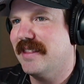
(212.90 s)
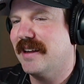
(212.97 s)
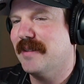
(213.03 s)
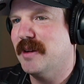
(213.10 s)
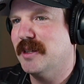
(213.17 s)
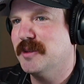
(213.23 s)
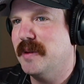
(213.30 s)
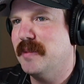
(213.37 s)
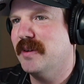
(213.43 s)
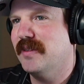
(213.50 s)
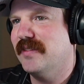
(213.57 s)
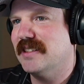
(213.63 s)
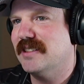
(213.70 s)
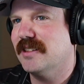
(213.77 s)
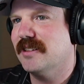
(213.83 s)
most people
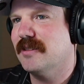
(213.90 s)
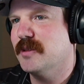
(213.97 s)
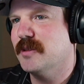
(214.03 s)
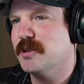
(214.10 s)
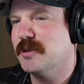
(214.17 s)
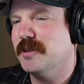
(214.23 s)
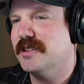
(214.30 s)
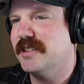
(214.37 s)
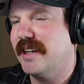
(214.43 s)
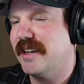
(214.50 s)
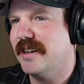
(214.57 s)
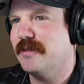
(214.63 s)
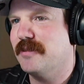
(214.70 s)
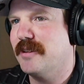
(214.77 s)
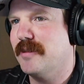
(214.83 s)
investing in commercial real estate can
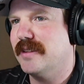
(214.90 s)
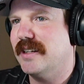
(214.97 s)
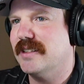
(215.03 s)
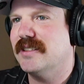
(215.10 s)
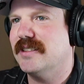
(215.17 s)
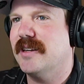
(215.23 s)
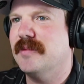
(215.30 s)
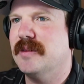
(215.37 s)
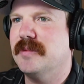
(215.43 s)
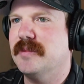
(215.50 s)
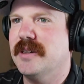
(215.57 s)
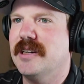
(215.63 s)
agree with that statement. But